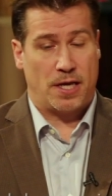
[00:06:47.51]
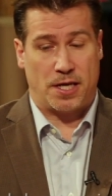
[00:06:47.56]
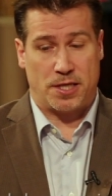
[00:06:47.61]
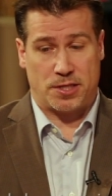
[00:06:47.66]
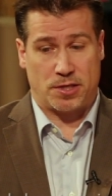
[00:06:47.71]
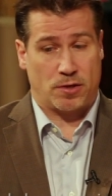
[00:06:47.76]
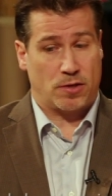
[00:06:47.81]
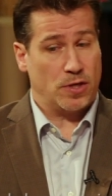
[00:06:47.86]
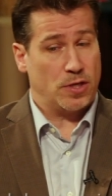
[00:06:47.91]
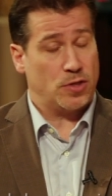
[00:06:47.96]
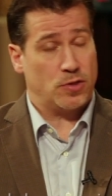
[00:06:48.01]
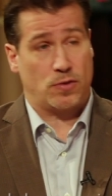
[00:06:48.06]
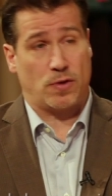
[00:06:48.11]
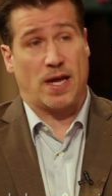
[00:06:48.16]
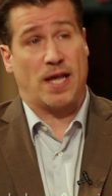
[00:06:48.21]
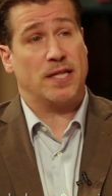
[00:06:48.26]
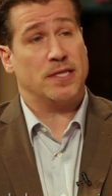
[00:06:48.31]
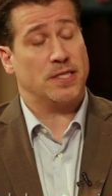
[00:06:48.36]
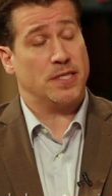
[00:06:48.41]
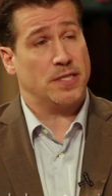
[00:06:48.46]
Is there good
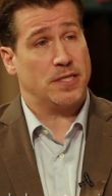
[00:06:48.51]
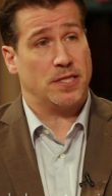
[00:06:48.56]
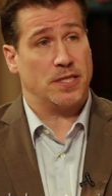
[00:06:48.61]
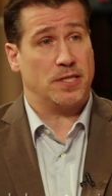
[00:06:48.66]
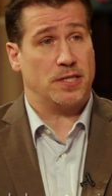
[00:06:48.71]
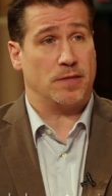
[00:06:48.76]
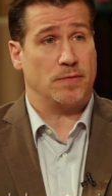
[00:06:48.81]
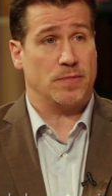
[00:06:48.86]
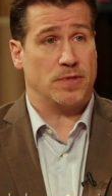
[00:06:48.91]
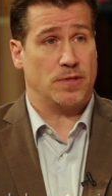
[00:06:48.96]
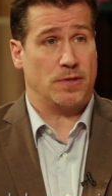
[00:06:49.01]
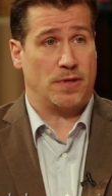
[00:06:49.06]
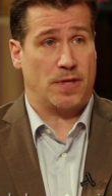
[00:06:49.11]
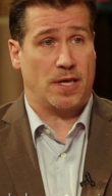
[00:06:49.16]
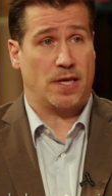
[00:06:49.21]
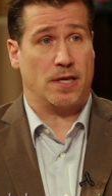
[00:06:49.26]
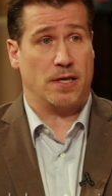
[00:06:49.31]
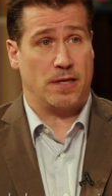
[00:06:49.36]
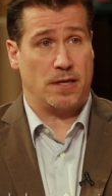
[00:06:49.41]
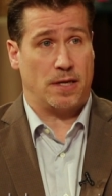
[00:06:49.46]
transit systems so
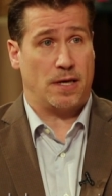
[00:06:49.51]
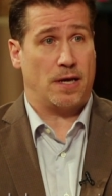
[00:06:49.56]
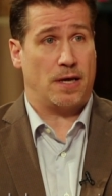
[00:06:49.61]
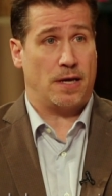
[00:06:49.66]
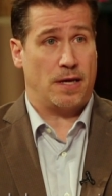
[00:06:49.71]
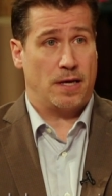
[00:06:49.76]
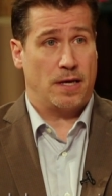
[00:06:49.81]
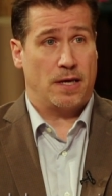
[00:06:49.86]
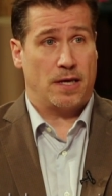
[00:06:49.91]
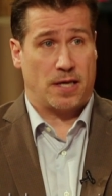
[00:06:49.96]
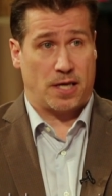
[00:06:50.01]
they can uh,